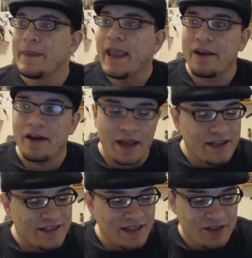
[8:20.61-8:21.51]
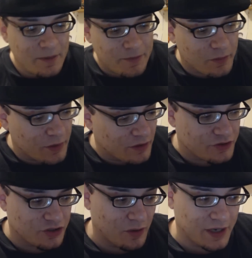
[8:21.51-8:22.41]
And, uh, and he says something real
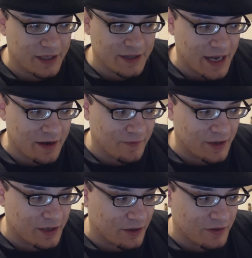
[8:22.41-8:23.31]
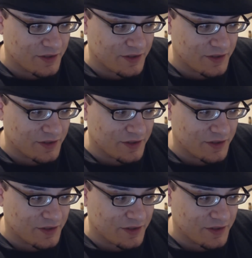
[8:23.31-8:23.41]
stoic at the end of it, you know.